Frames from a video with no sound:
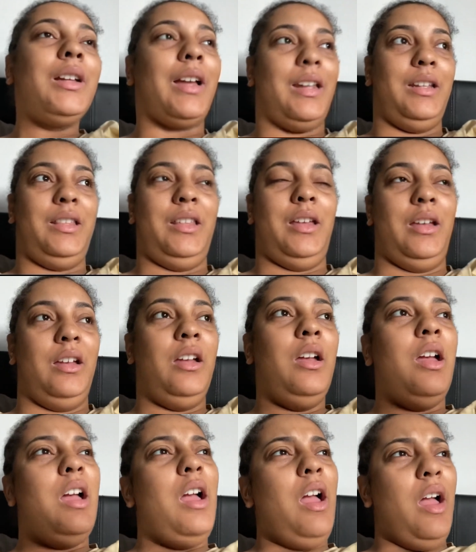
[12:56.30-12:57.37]
kind of thing.
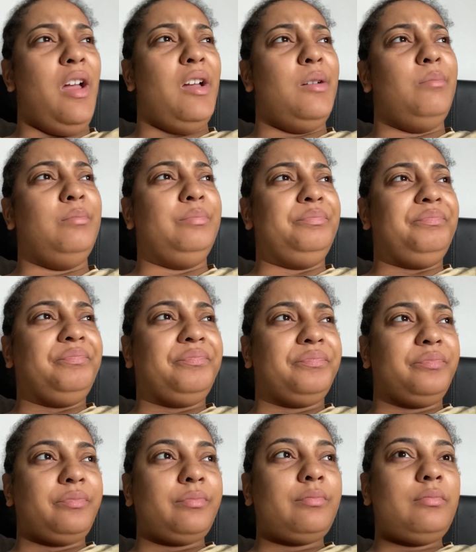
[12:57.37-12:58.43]
Um
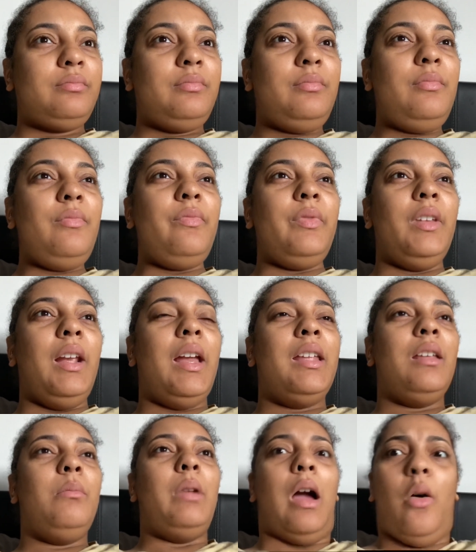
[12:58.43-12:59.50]
and
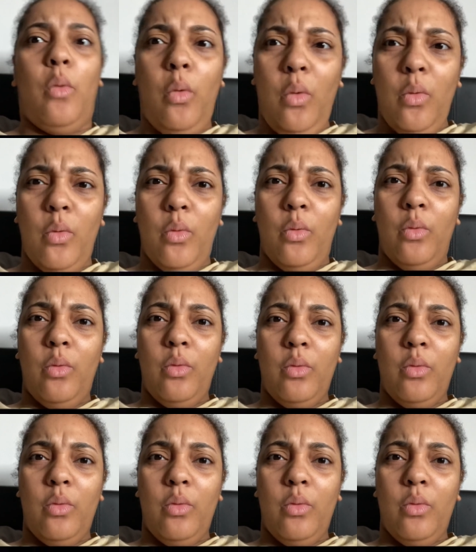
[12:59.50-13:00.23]
I'm like, oh